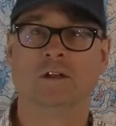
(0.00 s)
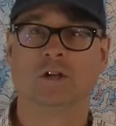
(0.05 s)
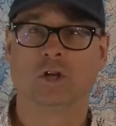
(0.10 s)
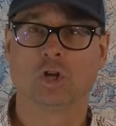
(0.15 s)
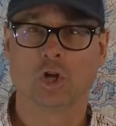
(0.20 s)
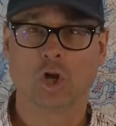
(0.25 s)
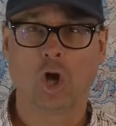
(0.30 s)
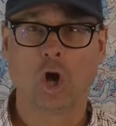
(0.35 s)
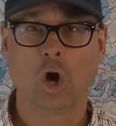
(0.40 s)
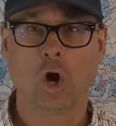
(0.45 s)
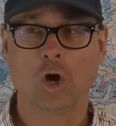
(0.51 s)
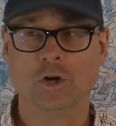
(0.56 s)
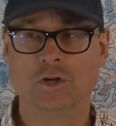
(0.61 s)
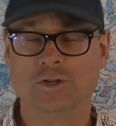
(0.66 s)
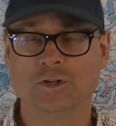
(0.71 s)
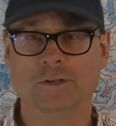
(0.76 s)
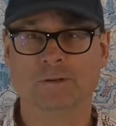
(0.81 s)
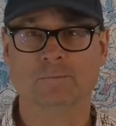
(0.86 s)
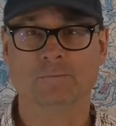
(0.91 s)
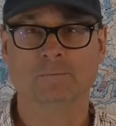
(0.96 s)

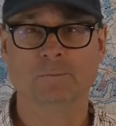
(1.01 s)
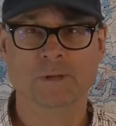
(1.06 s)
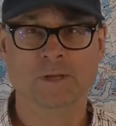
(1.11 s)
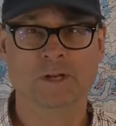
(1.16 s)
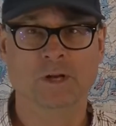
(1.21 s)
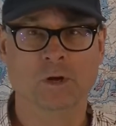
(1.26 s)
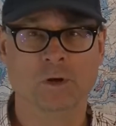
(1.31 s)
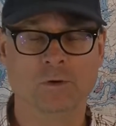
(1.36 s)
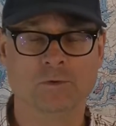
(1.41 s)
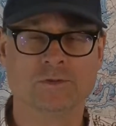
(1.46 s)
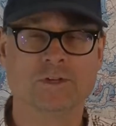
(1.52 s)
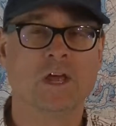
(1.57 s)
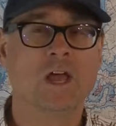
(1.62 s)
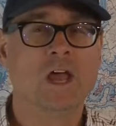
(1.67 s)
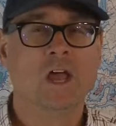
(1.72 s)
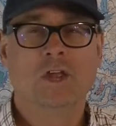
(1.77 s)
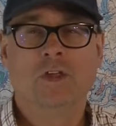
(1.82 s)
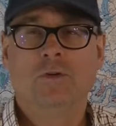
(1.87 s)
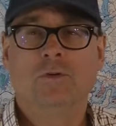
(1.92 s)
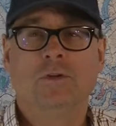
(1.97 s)
large minnows.
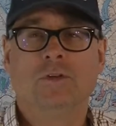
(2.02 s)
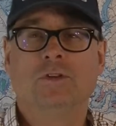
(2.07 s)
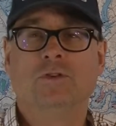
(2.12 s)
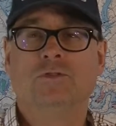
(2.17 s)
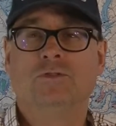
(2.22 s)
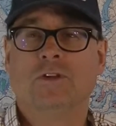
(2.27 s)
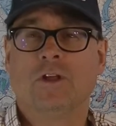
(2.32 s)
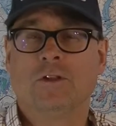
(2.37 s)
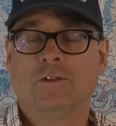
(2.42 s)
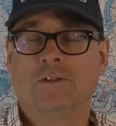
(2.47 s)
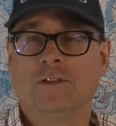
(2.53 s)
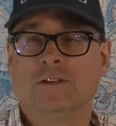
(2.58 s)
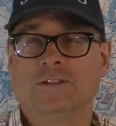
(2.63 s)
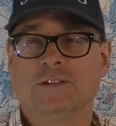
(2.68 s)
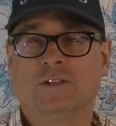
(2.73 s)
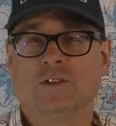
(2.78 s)
You can use other things.